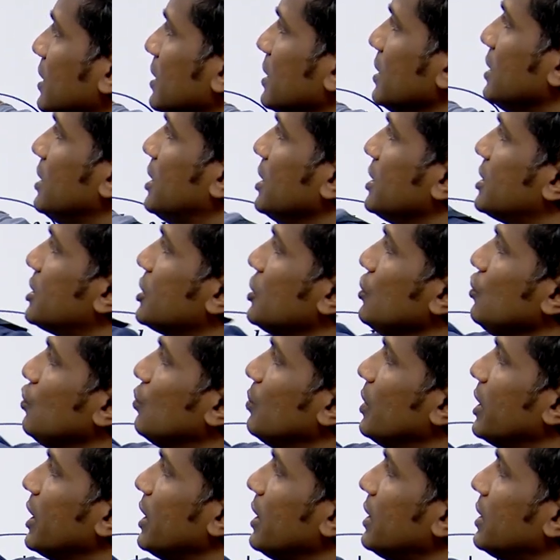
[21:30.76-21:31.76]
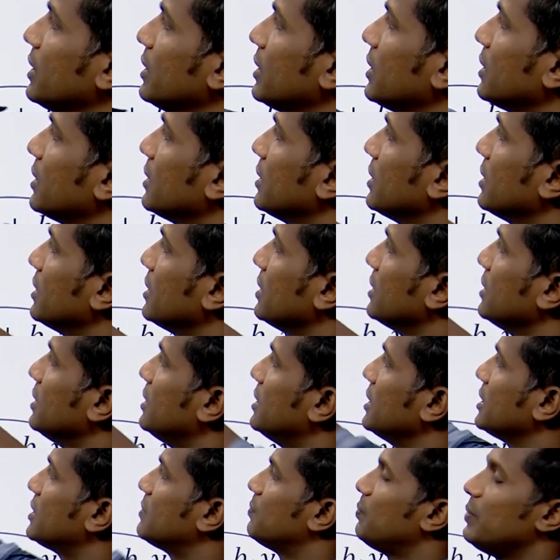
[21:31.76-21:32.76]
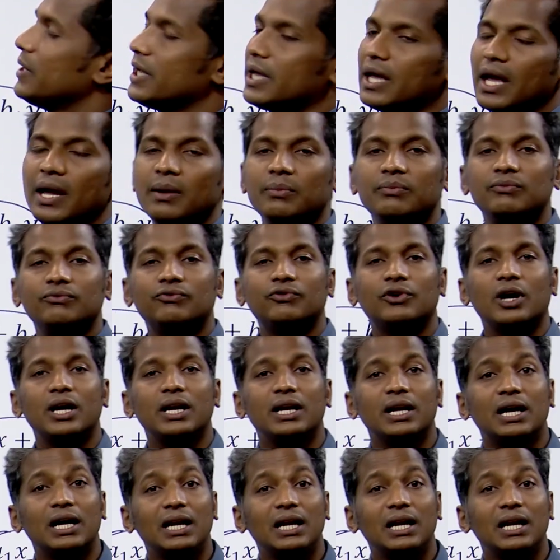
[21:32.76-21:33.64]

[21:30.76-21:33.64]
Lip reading: this numerator, this became one